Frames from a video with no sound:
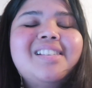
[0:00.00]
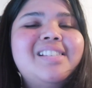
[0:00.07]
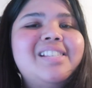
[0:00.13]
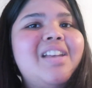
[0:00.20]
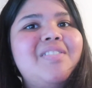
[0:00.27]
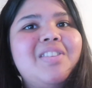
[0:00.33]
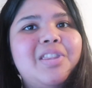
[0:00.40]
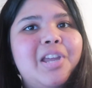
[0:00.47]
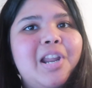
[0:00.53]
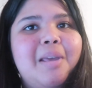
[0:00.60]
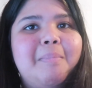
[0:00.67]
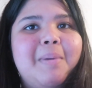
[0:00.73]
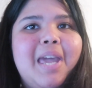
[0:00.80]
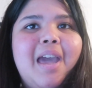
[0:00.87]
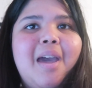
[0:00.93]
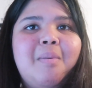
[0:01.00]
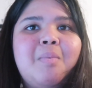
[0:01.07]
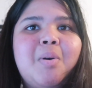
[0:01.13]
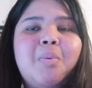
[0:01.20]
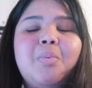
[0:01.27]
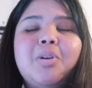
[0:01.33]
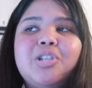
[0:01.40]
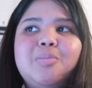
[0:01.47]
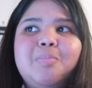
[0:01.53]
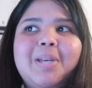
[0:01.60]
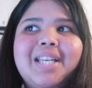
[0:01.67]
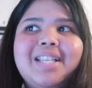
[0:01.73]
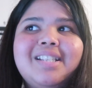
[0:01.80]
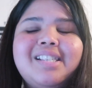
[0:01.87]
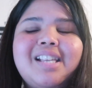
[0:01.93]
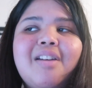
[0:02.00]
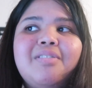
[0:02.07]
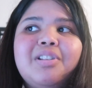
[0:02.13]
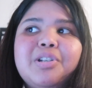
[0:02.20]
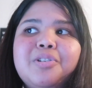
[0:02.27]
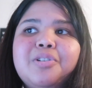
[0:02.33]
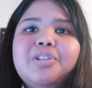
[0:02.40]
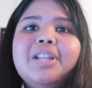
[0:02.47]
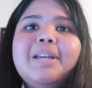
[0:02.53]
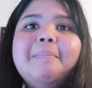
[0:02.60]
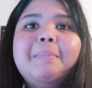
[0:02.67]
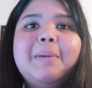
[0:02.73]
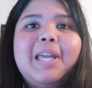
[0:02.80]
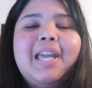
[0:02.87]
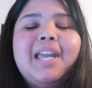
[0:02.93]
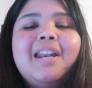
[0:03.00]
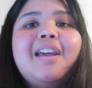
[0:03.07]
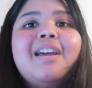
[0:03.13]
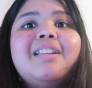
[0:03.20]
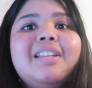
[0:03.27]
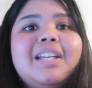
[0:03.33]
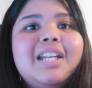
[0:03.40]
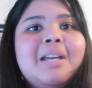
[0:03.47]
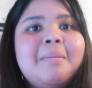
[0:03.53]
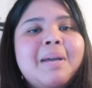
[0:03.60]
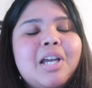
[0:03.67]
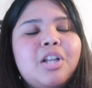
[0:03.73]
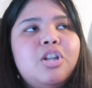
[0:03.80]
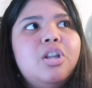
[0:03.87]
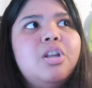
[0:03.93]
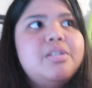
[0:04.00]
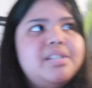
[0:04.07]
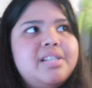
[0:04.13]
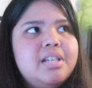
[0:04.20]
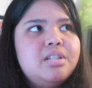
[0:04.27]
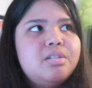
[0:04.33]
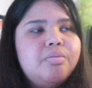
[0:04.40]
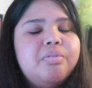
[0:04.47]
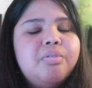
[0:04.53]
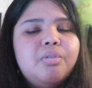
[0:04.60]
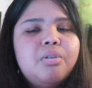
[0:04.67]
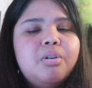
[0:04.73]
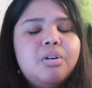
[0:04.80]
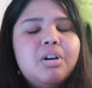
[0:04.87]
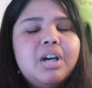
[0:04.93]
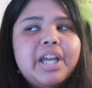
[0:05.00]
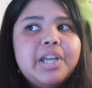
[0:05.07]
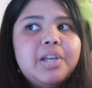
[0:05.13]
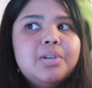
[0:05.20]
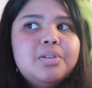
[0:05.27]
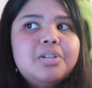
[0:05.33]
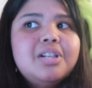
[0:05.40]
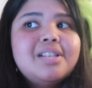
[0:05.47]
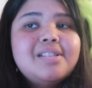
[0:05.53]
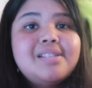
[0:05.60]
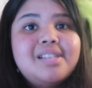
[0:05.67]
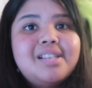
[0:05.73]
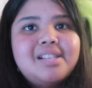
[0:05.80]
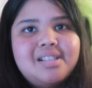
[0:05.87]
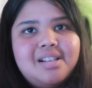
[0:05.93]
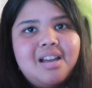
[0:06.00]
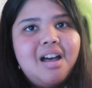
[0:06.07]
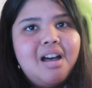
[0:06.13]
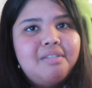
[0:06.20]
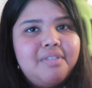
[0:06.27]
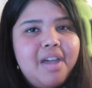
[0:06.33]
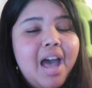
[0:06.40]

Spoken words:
7:30 p.m, which means I've literally been cleaning my closet for a good 6.5